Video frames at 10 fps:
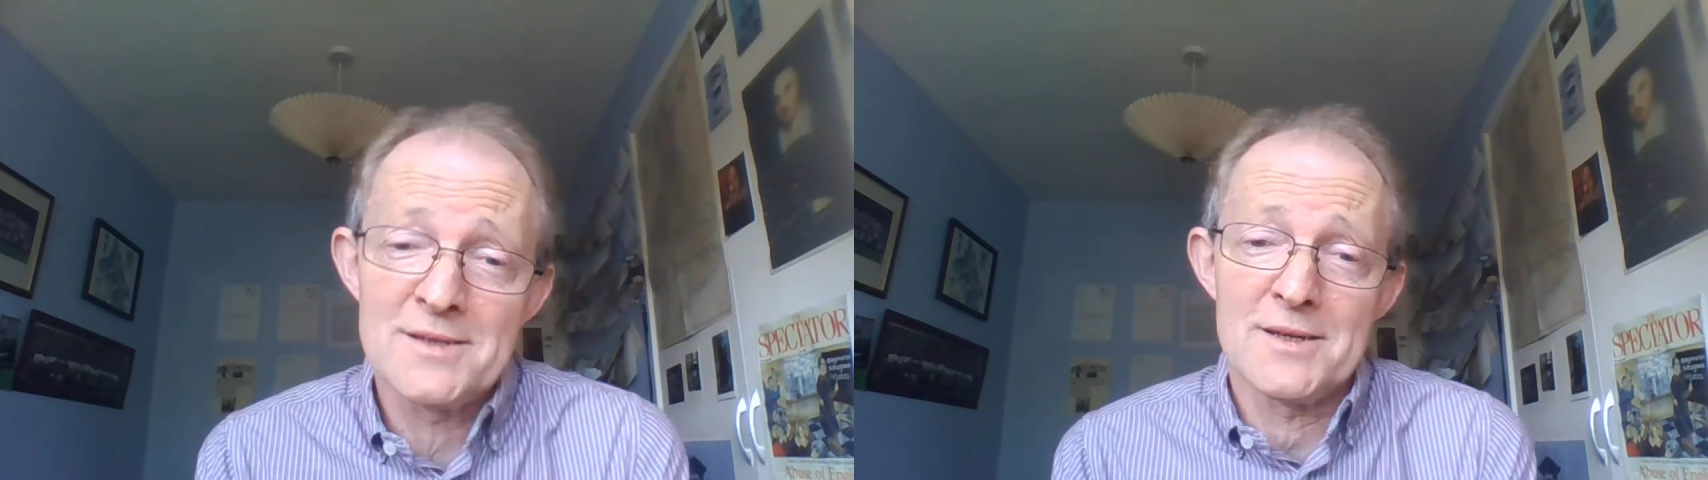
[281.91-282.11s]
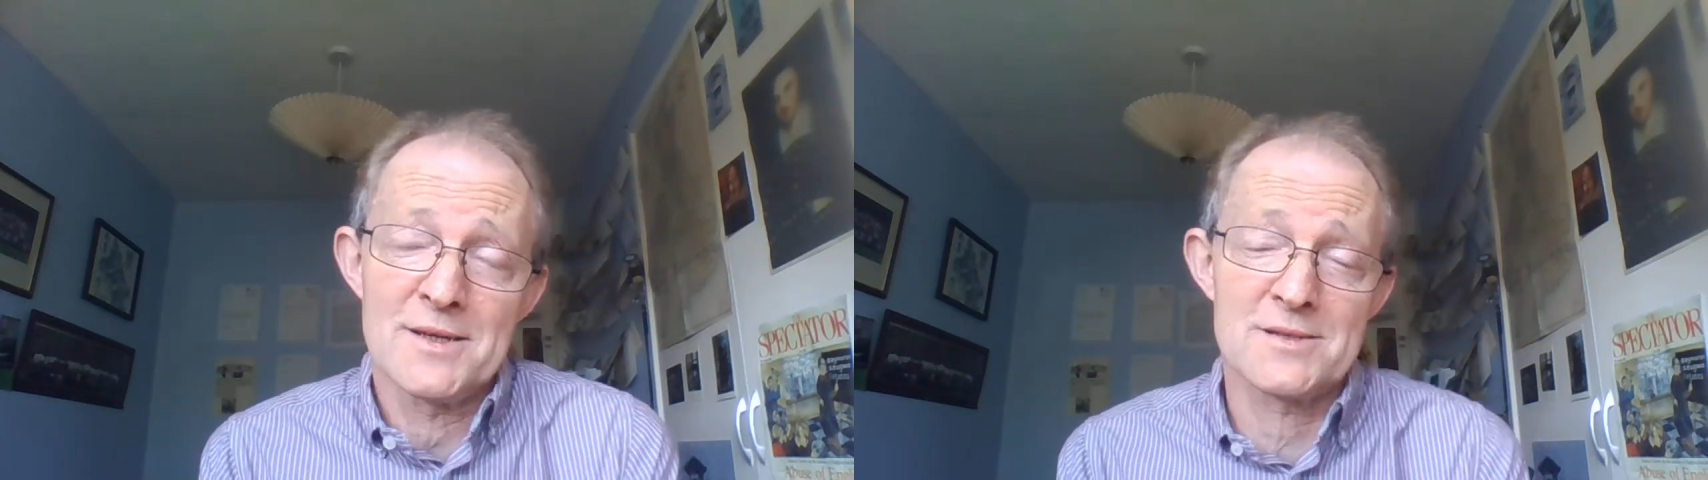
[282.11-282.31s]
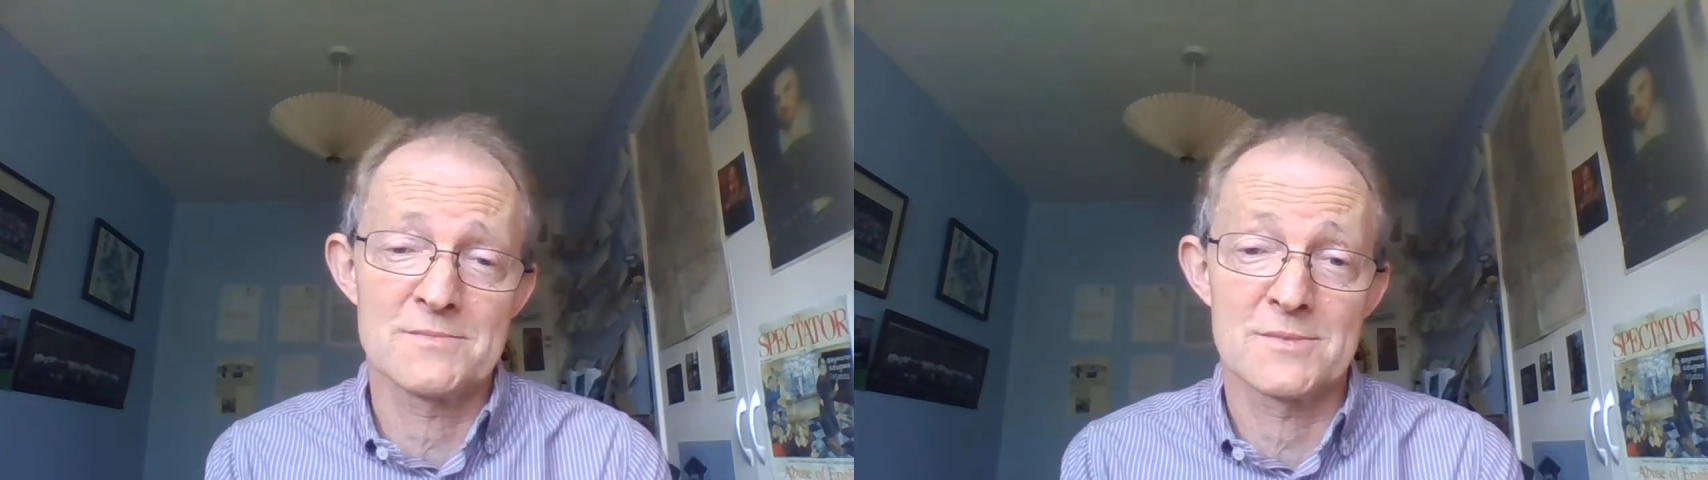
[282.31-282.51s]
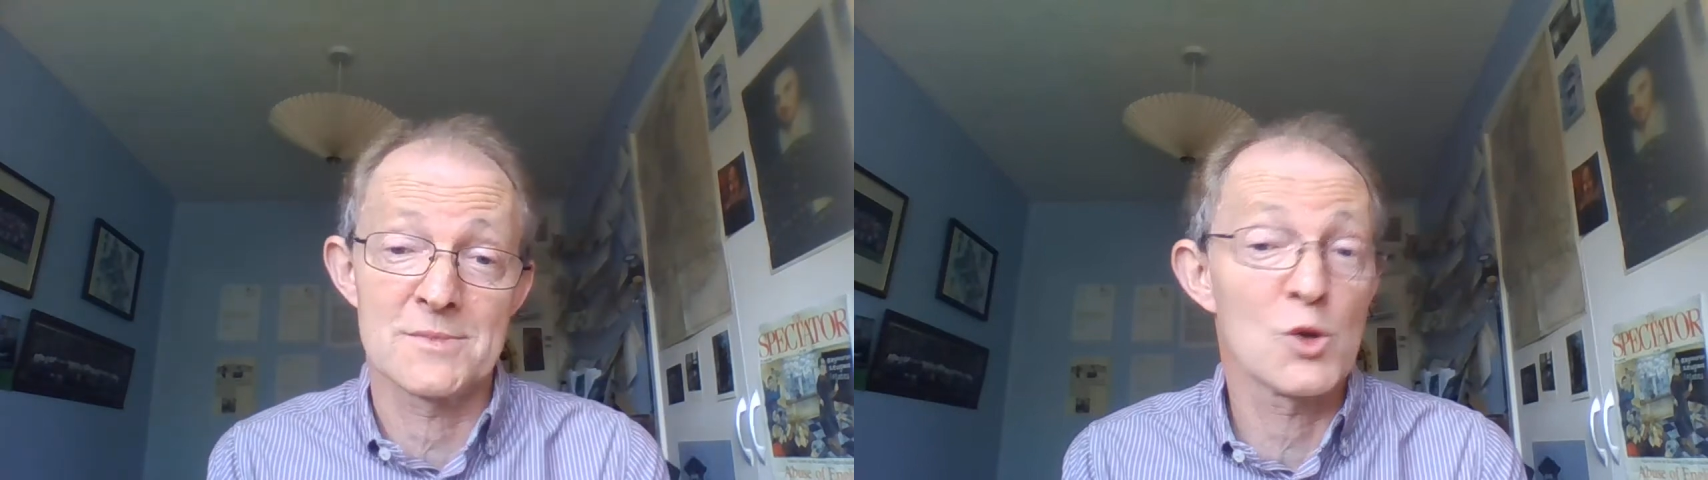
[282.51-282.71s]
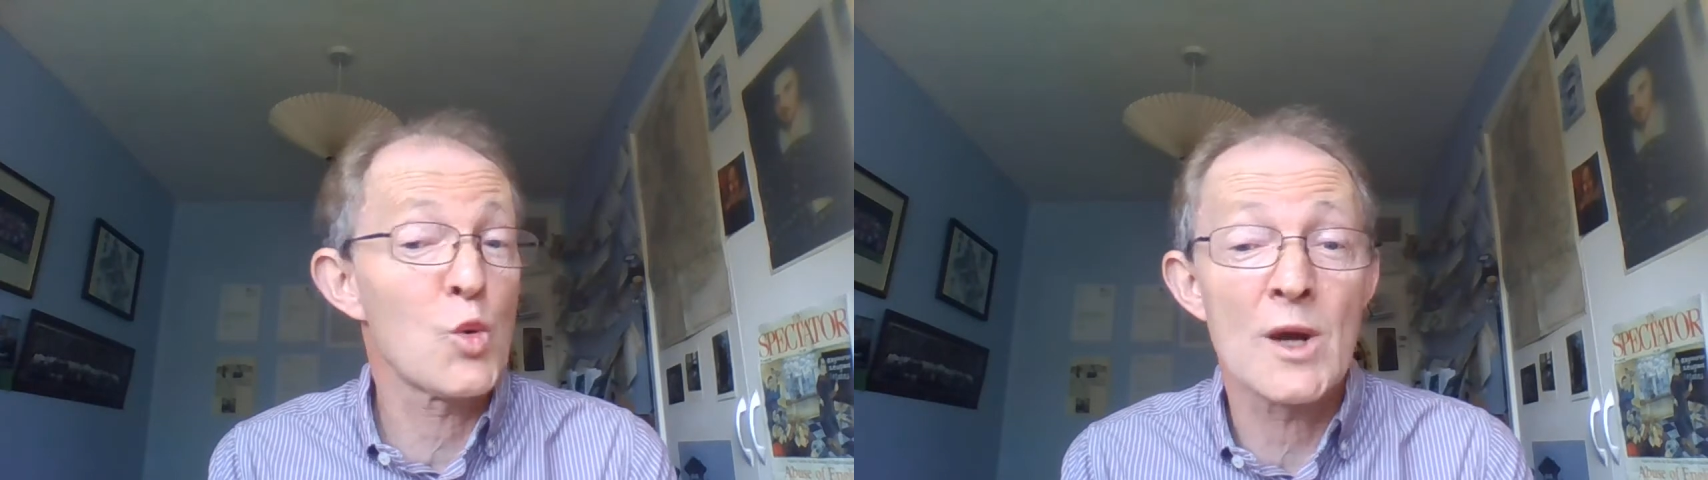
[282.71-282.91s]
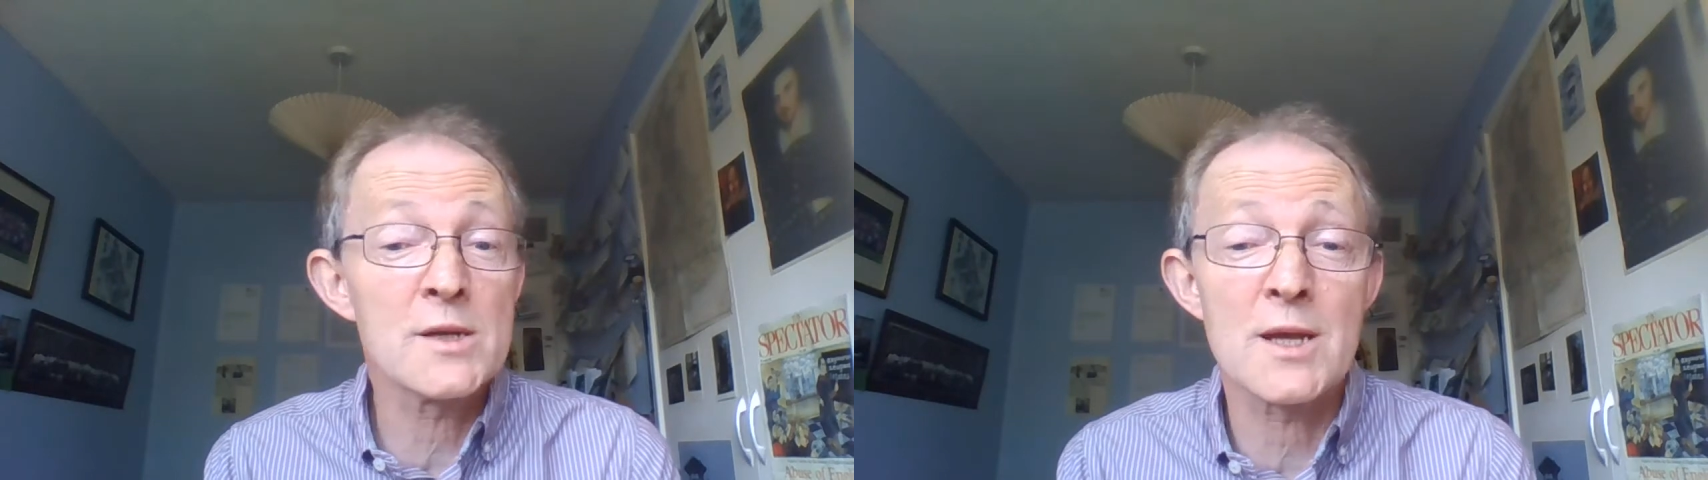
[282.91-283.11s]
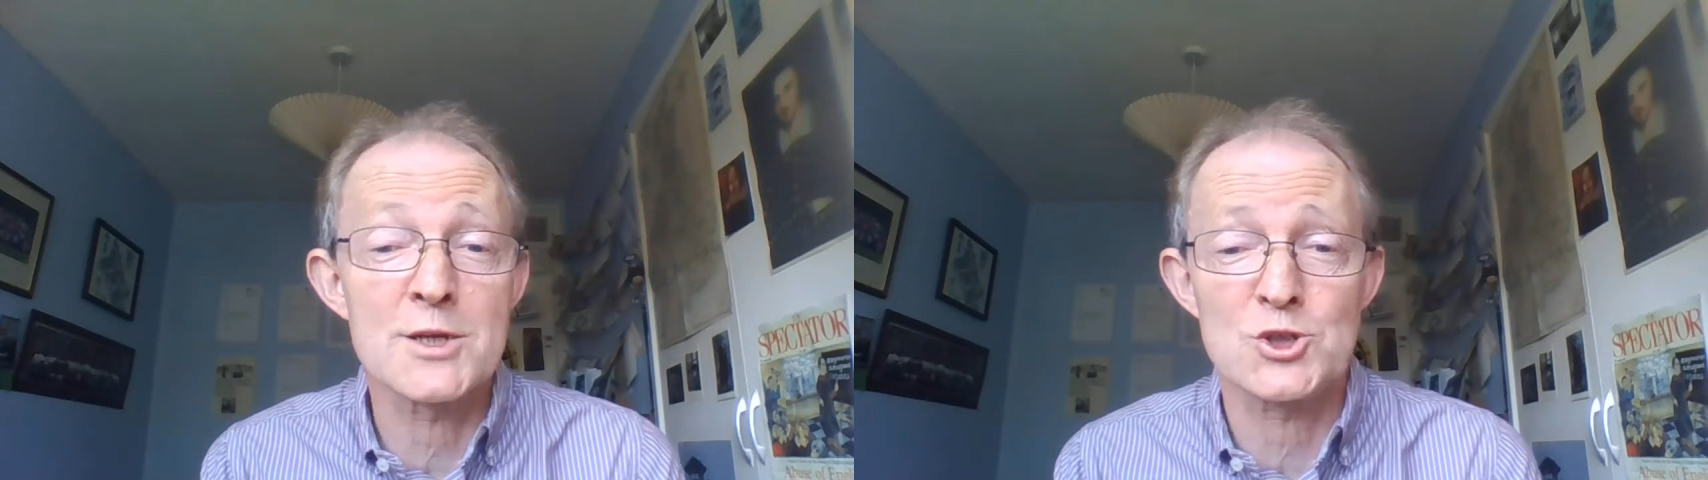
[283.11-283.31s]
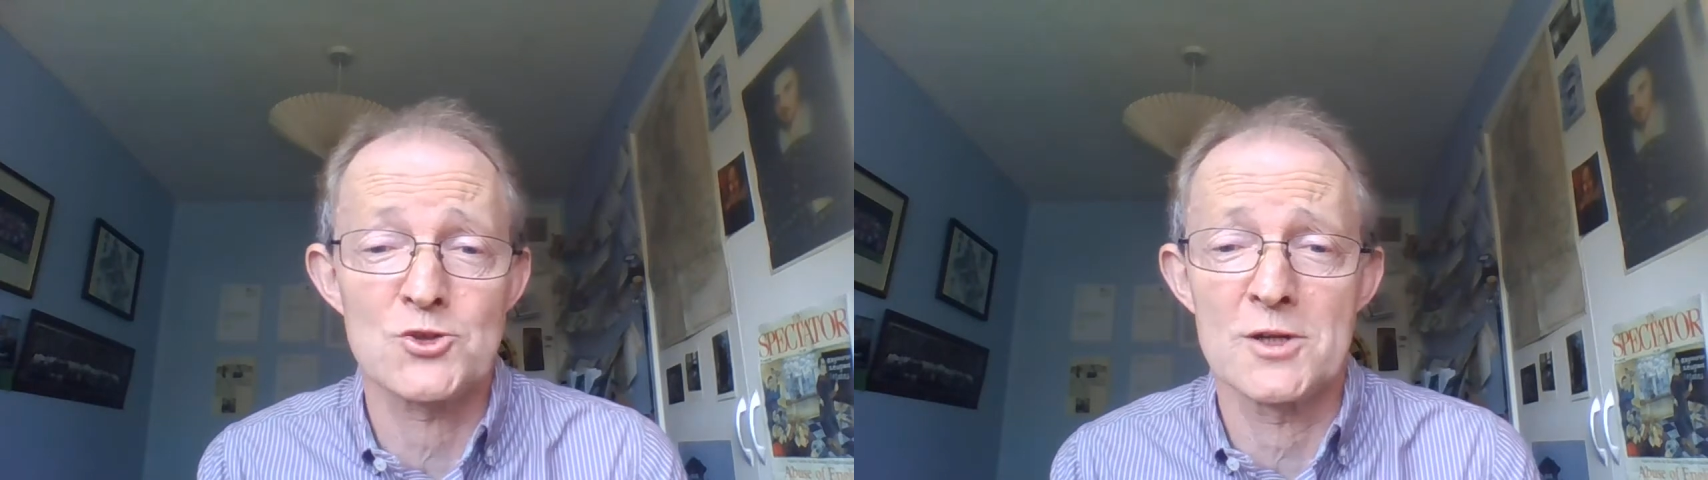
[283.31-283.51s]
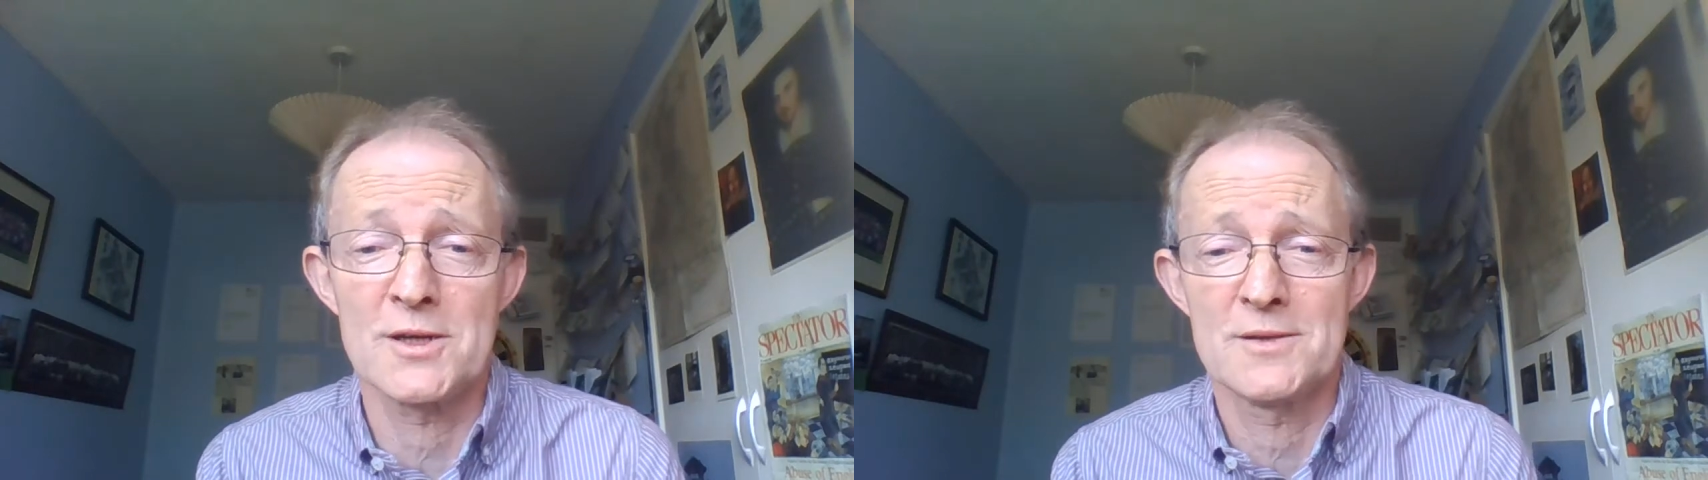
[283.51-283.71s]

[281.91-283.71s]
that, quite naturally.